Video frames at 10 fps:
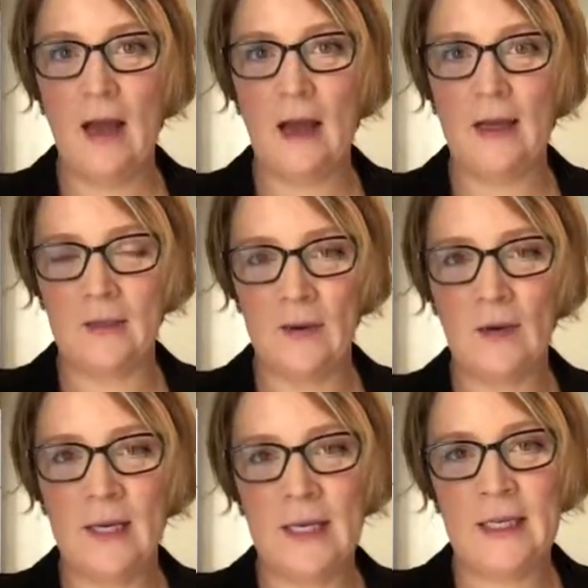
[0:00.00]
It's
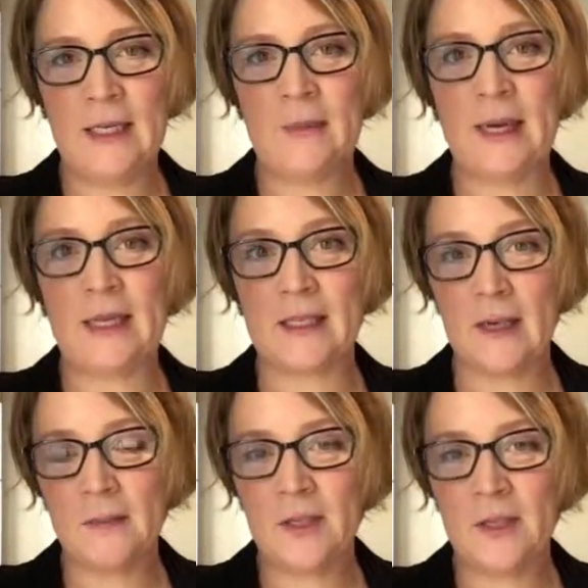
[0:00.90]
very easy to make
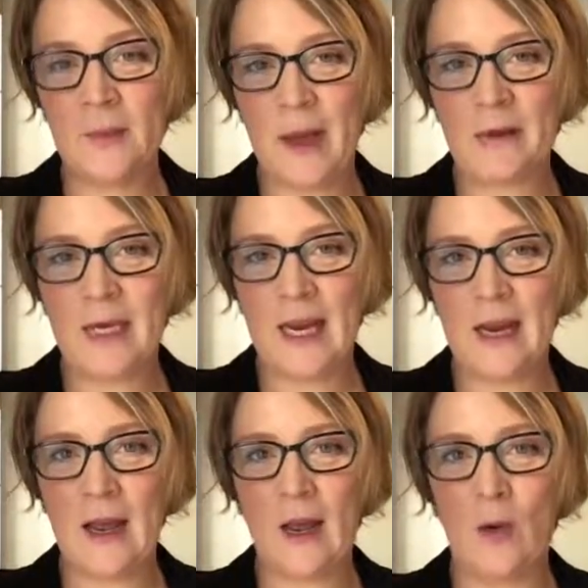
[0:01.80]
assumptions about
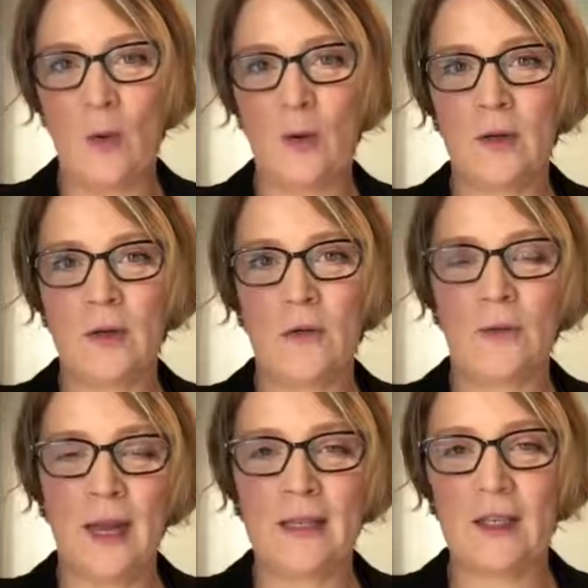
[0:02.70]
data or to
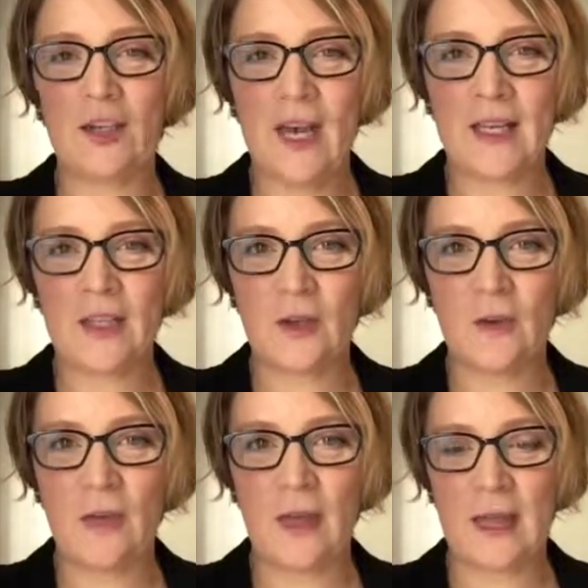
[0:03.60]
forget to check
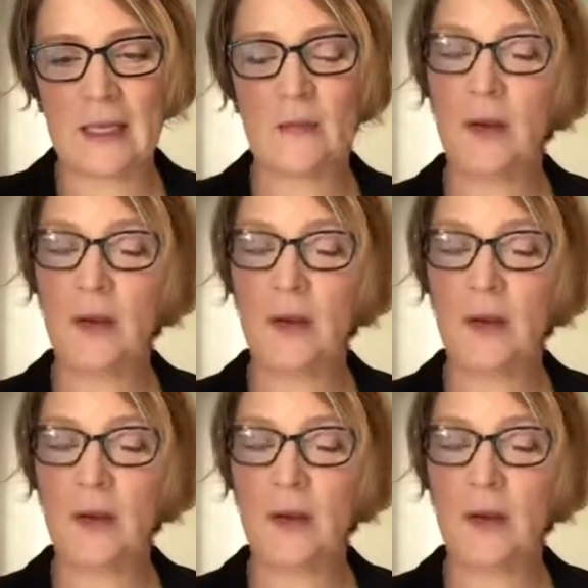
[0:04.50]
certain things,